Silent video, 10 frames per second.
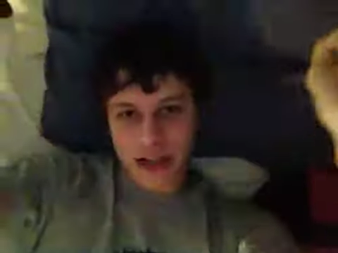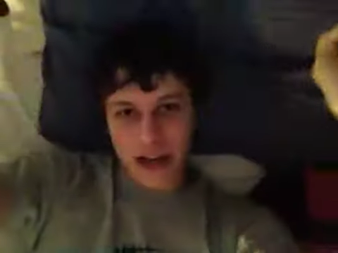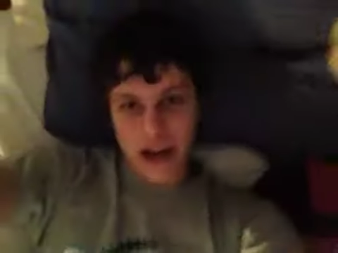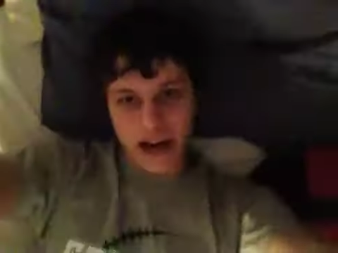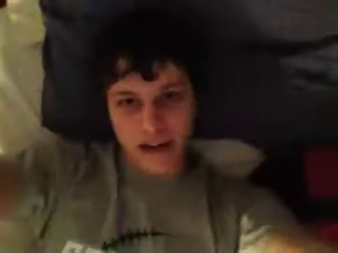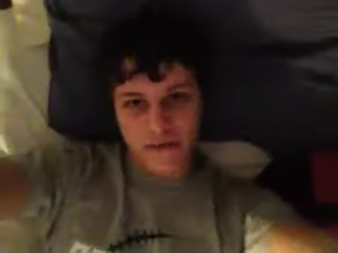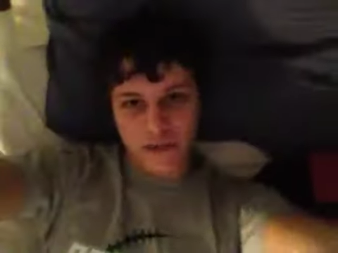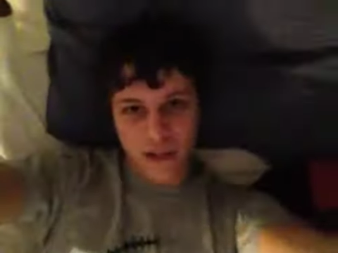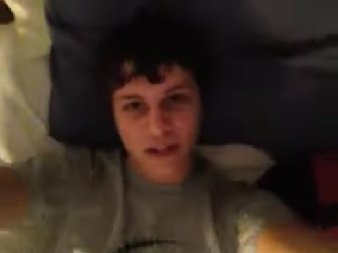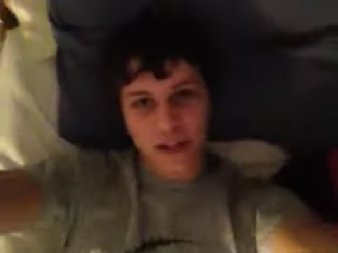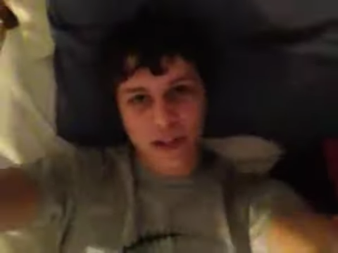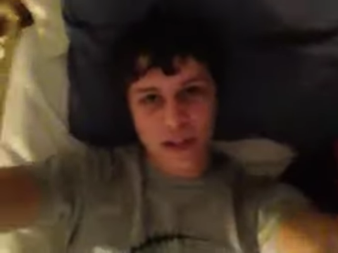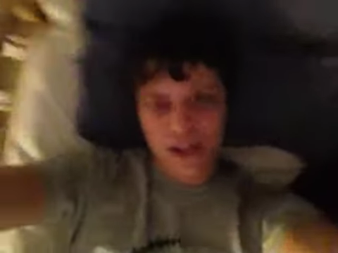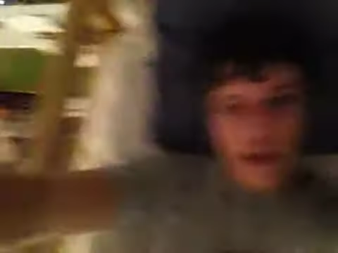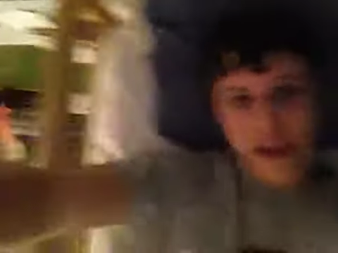to have.
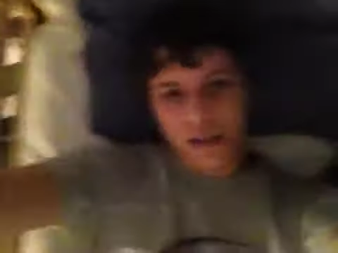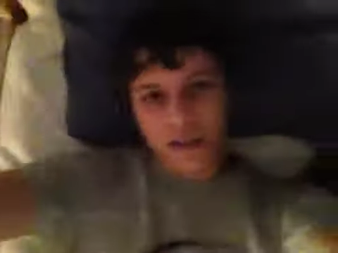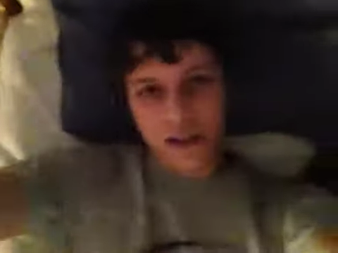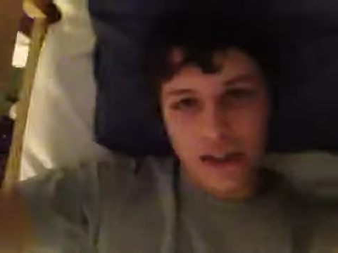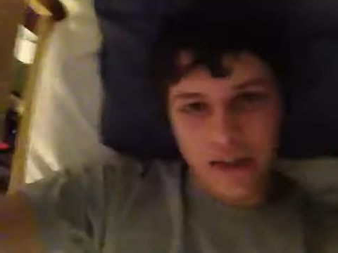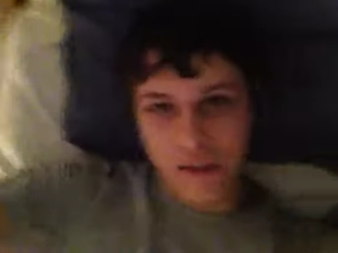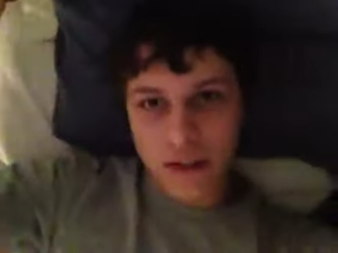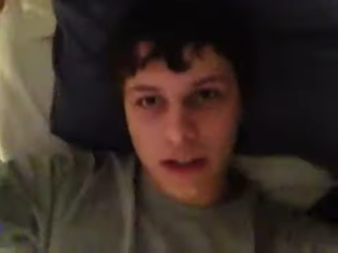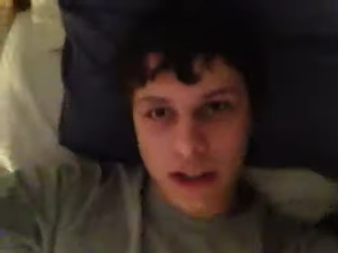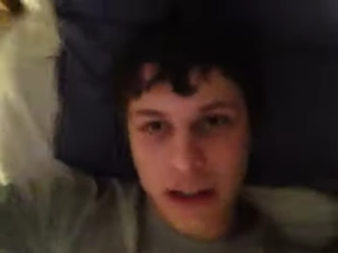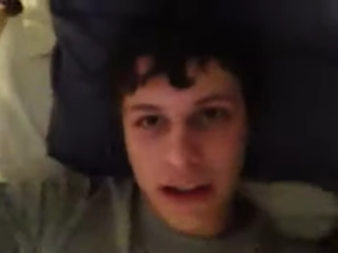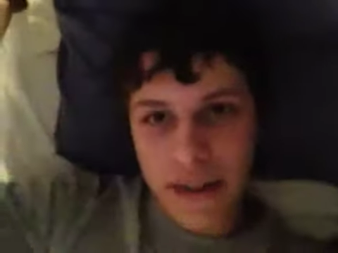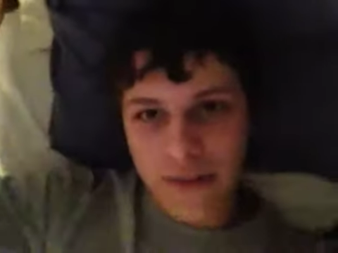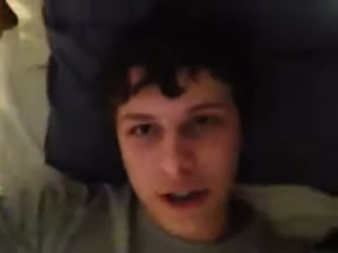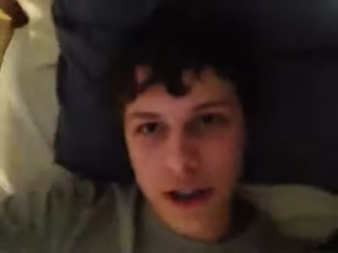Uh, I
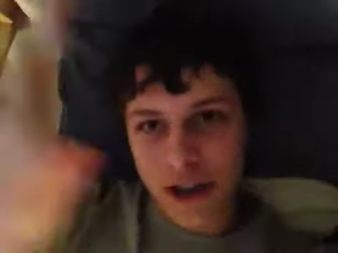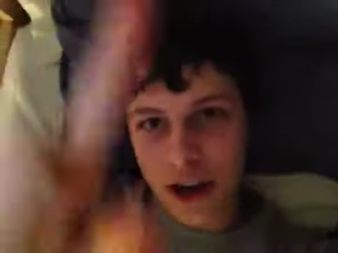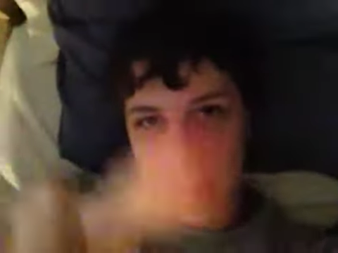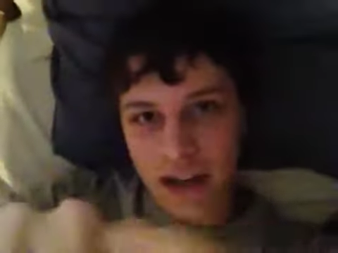haven't tried